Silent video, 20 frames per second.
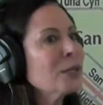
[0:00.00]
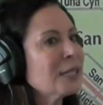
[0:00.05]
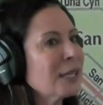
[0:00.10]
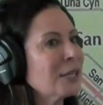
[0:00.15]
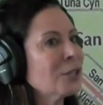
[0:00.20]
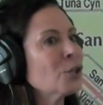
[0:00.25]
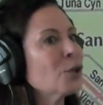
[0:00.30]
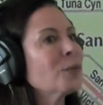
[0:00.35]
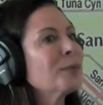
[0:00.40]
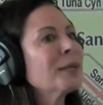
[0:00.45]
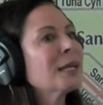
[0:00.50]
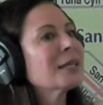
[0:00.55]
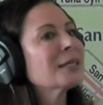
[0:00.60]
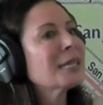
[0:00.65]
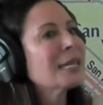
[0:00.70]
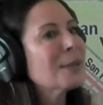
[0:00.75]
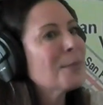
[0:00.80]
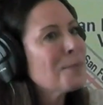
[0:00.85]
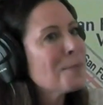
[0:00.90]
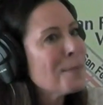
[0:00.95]
was into him because
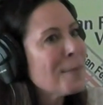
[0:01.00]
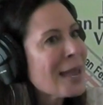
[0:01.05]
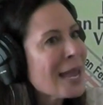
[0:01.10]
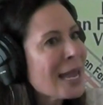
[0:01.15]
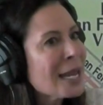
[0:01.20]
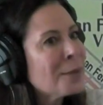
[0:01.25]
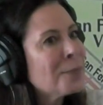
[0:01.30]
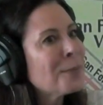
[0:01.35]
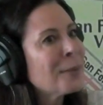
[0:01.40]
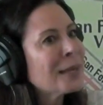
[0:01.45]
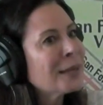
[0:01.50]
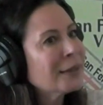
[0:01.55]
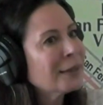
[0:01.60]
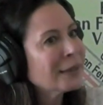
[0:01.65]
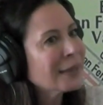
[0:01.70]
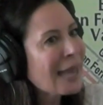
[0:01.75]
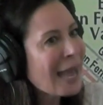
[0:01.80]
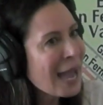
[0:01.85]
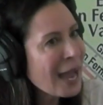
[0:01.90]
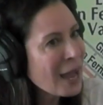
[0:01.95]
he made me
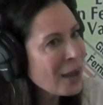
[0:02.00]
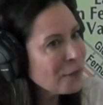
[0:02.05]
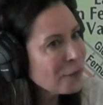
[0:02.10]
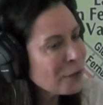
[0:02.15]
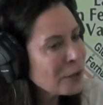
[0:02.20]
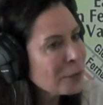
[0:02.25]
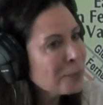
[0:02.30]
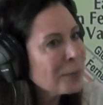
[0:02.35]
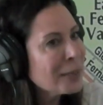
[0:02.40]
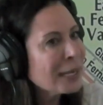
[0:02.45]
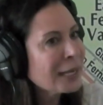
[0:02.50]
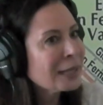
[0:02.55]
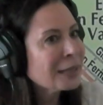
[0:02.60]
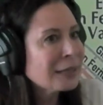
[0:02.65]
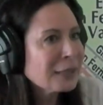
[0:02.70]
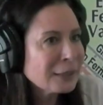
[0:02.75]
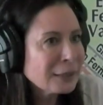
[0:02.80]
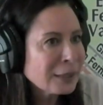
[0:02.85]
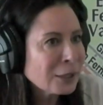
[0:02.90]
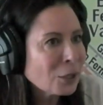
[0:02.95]
laugh at being
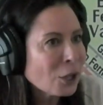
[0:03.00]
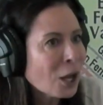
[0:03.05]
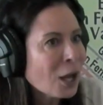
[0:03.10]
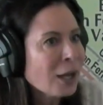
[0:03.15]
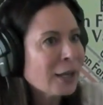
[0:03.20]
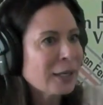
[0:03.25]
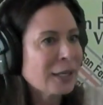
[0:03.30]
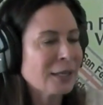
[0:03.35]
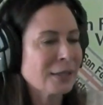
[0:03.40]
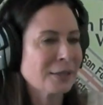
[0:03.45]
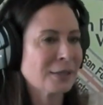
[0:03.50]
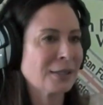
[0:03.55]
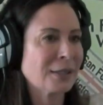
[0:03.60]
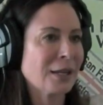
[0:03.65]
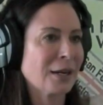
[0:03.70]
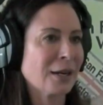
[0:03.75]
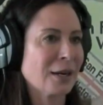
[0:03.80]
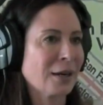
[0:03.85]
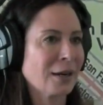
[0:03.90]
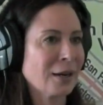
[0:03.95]
in the little audience
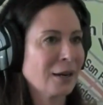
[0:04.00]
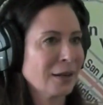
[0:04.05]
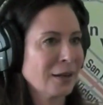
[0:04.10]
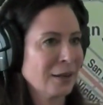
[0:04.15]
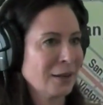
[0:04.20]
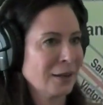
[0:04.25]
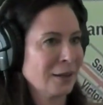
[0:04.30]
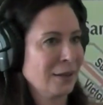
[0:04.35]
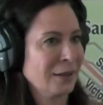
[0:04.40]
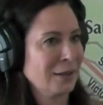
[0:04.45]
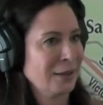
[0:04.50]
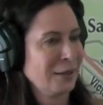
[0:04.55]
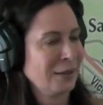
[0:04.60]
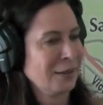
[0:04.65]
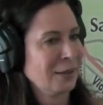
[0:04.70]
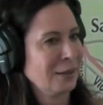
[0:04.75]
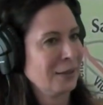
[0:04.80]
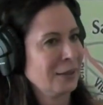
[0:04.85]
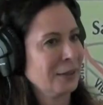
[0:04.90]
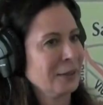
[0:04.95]
there. Oh, man.
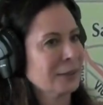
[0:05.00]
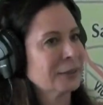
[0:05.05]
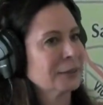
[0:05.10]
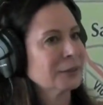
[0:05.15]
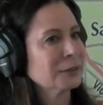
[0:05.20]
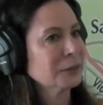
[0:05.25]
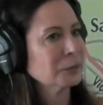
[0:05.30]
I used to get